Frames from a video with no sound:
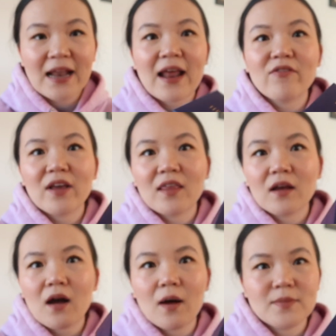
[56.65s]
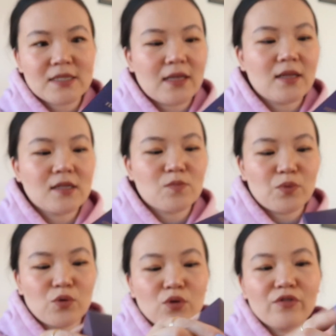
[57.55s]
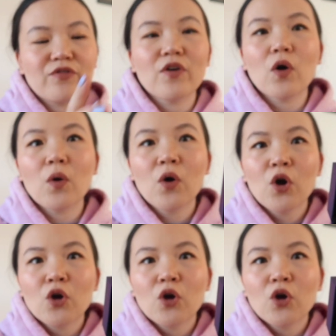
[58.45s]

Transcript: and everything comes in this beautiful